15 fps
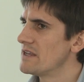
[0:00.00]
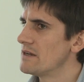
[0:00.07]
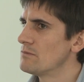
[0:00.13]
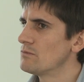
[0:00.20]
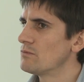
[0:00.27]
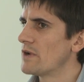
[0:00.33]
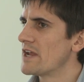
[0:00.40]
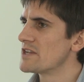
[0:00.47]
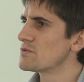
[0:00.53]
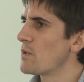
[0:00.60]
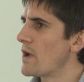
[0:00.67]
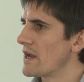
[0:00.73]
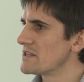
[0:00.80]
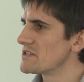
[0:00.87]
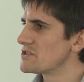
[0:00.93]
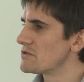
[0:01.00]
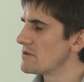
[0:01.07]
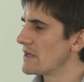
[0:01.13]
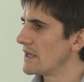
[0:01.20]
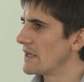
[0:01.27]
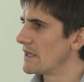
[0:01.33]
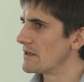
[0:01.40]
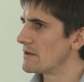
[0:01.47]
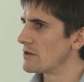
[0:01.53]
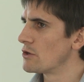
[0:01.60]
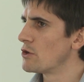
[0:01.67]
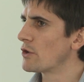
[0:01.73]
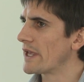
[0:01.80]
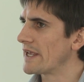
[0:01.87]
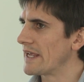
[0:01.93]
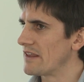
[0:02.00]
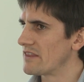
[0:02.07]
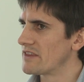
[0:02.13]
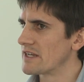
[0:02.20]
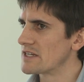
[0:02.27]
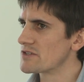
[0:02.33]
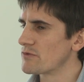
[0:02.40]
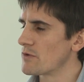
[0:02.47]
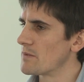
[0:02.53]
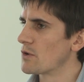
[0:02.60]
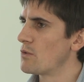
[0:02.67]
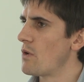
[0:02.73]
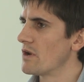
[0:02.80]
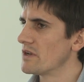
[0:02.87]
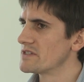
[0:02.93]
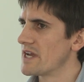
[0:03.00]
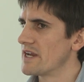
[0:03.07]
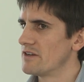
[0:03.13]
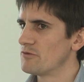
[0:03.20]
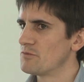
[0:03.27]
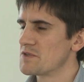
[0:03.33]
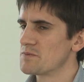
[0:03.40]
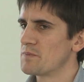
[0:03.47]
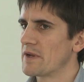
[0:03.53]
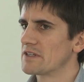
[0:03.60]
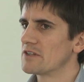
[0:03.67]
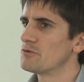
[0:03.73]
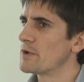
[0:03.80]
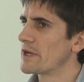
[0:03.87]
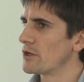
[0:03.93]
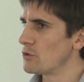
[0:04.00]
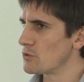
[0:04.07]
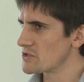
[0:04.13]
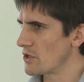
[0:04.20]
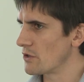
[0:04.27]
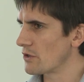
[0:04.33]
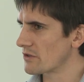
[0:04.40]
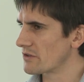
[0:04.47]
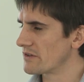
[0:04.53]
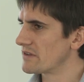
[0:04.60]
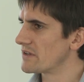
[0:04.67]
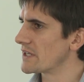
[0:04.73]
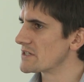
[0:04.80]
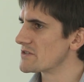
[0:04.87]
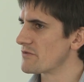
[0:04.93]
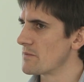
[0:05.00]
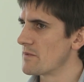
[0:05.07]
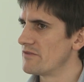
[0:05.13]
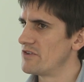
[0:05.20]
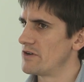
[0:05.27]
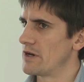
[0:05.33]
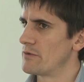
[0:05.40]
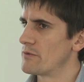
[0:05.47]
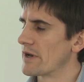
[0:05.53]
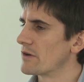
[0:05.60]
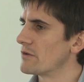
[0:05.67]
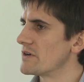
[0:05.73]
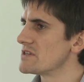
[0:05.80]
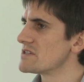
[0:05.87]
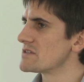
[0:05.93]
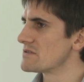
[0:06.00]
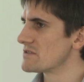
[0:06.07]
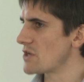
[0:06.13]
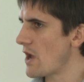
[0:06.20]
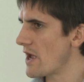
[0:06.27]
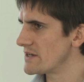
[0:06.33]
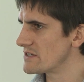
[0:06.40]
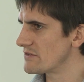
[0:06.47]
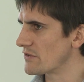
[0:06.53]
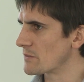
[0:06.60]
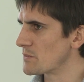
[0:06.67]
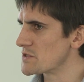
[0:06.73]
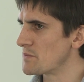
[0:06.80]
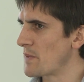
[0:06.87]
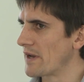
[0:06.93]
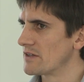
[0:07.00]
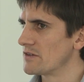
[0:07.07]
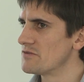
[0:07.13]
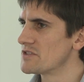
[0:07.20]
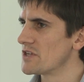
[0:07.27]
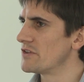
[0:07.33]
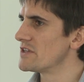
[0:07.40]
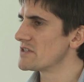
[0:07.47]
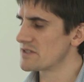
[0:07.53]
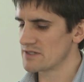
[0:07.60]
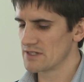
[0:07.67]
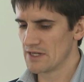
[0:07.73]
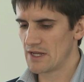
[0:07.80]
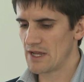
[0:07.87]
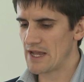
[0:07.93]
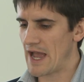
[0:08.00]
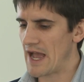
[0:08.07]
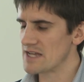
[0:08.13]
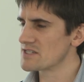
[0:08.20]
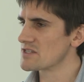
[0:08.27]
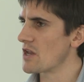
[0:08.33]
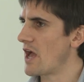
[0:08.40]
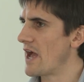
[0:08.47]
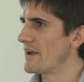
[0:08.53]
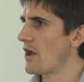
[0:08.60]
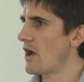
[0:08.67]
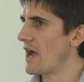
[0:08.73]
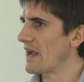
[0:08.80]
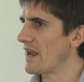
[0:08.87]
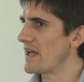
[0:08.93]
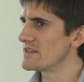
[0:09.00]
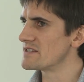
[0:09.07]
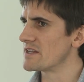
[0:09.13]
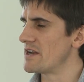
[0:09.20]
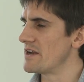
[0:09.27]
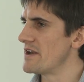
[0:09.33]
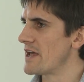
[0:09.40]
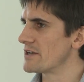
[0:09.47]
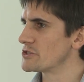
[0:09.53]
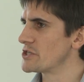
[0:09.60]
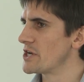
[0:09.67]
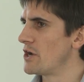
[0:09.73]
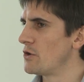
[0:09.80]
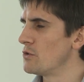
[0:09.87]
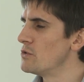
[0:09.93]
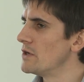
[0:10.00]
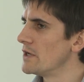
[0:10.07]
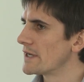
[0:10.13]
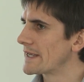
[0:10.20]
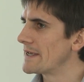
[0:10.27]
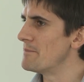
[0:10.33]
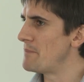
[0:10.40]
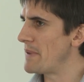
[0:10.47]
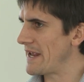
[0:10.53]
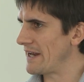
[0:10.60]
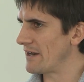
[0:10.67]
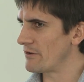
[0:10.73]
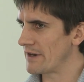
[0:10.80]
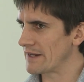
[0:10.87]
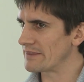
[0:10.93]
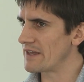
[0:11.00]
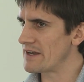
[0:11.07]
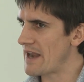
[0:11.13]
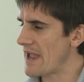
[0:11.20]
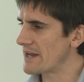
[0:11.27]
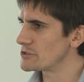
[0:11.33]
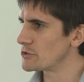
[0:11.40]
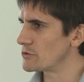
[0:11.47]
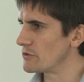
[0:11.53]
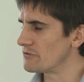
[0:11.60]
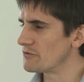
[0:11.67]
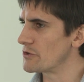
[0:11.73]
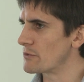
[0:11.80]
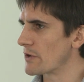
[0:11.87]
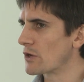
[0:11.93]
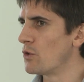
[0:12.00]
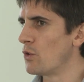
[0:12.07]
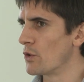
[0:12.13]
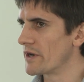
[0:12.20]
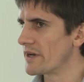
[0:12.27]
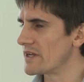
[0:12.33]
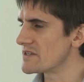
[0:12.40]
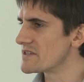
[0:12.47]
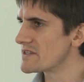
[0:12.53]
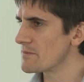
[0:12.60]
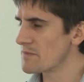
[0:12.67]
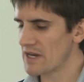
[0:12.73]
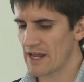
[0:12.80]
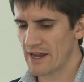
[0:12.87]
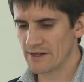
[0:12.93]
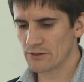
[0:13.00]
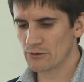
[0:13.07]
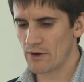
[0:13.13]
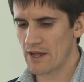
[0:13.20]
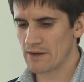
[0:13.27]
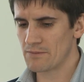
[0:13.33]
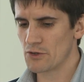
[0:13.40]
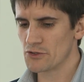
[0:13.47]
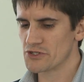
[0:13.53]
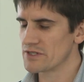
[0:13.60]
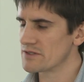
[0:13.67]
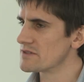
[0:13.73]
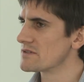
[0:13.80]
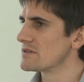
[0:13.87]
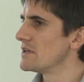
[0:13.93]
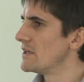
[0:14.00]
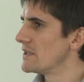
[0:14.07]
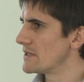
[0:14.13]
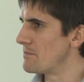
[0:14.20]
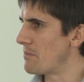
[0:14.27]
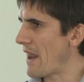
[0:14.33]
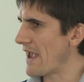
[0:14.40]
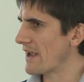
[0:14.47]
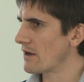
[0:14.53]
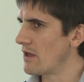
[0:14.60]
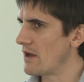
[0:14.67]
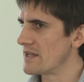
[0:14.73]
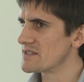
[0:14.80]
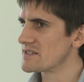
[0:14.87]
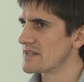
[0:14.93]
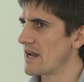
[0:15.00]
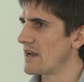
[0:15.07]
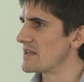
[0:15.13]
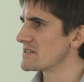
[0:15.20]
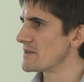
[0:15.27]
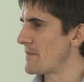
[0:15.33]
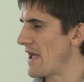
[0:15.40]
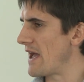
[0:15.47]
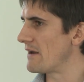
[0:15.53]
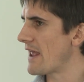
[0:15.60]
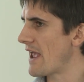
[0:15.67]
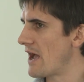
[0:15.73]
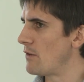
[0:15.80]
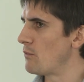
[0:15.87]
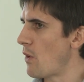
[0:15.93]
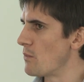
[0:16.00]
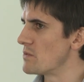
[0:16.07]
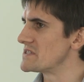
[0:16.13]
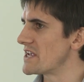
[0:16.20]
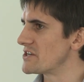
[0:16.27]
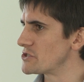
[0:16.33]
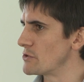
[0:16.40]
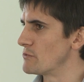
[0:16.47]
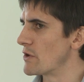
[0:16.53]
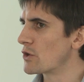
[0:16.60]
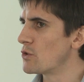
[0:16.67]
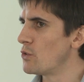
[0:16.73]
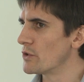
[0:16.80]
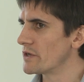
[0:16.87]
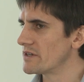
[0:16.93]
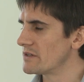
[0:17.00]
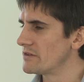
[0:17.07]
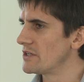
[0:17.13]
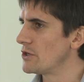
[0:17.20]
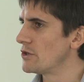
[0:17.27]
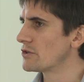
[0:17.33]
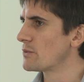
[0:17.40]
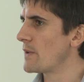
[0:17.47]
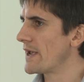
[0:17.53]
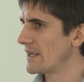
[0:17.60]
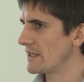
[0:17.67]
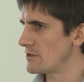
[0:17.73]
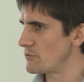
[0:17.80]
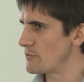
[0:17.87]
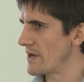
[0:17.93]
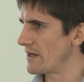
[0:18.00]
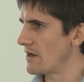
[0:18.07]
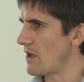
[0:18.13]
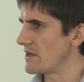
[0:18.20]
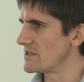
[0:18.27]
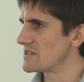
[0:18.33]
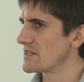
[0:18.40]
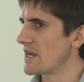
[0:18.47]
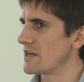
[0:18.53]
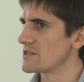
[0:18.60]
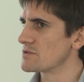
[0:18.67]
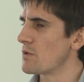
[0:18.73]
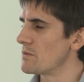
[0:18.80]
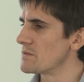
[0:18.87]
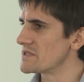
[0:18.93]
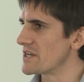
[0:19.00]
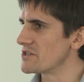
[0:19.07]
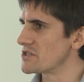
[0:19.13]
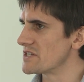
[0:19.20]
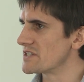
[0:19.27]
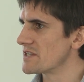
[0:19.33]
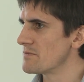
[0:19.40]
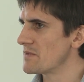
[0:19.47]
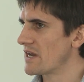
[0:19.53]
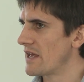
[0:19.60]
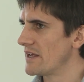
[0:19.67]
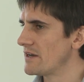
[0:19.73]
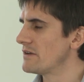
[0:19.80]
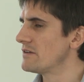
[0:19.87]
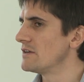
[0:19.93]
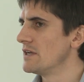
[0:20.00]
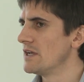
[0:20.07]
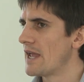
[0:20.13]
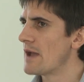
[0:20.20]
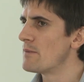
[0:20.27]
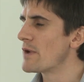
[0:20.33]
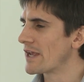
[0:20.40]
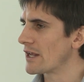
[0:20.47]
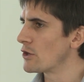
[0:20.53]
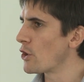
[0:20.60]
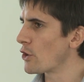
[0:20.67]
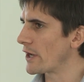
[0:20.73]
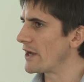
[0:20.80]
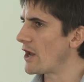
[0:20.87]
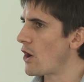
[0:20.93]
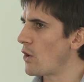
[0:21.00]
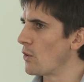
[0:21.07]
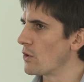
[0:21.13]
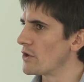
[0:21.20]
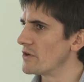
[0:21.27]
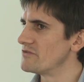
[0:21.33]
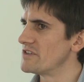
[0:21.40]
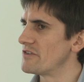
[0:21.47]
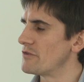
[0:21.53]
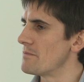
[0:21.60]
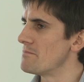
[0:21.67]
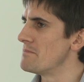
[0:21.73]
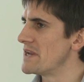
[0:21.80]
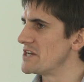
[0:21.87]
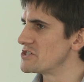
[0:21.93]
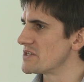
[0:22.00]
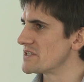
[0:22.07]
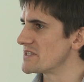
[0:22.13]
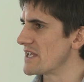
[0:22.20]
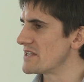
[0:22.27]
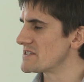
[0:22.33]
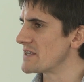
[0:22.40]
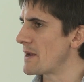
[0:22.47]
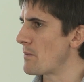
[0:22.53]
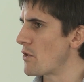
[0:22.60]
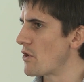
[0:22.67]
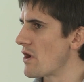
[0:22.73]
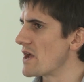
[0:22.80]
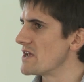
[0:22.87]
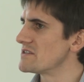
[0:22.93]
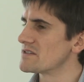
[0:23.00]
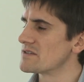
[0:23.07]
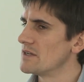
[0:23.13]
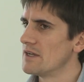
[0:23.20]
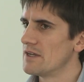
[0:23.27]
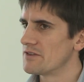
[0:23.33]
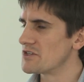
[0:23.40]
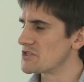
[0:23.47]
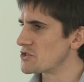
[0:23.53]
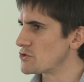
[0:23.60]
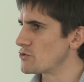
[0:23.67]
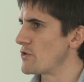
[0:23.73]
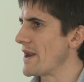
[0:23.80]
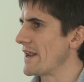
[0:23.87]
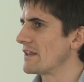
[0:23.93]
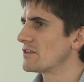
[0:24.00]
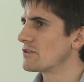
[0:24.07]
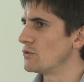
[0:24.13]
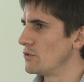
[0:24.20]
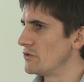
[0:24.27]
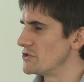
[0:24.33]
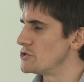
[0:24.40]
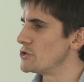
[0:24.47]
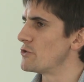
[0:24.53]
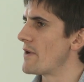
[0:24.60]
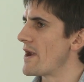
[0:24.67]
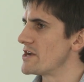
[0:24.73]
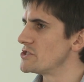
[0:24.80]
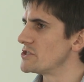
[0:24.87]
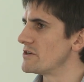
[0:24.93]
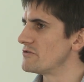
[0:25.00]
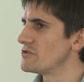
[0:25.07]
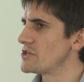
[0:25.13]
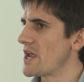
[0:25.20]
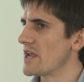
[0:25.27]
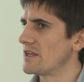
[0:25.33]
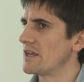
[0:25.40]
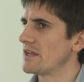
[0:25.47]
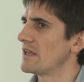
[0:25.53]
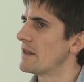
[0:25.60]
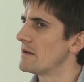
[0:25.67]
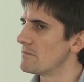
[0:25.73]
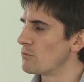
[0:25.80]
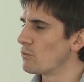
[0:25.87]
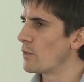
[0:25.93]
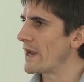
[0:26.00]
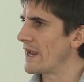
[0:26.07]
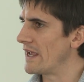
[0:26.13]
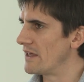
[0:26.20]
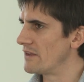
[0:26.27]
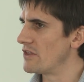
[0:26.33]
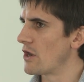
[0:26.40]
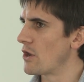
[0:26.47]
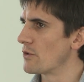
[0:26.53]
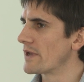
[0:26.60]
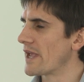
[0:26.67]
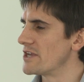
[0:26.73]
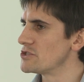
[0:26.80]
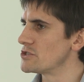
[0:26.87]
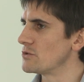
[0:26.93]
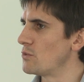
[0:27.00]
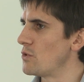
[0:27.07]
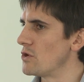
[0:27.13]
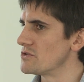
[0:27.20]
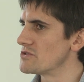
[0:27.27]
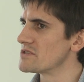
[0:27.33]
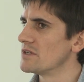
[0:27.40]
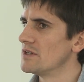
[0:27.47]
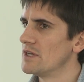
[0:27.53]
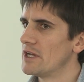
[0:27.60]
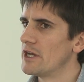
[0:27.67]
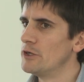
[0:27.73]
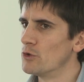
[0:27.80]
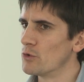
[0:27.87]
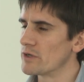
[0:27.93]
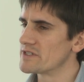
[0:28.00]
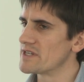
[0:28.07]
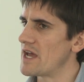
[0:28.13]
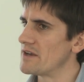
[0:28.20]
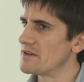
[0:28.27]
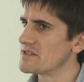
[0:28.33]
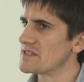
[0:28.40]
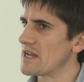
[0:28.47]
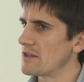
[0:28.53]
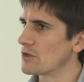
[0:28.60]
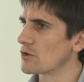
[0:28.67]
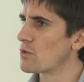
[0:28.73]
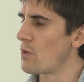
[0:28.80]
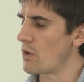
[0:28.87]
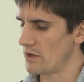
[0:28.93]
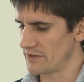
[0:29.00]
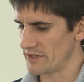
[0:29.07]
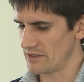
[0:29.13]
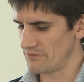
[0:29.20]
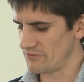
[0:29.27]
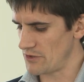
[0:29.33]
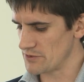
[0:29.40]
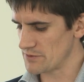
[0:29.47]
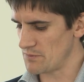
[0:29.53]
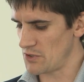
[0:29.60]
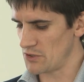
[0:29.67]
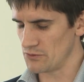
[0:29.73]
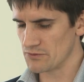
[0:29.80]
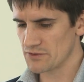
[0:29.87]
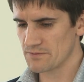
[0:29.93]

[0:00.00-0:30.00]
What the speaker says: then, as well as looking at things from a qualitative perspective, we can also look at things from a very rigorous scientific perspective. So this slide highlights in a nutshell comparing the nature of the recorded and simulated ground motions. The black lines tell us about what was actually recorded in the earthquake, and the red lines tell us what was actually simulated. And we can look at a whole lot of different measures that summarize the strength or the duration of shaking and where the location was in order to understand the quality of those models.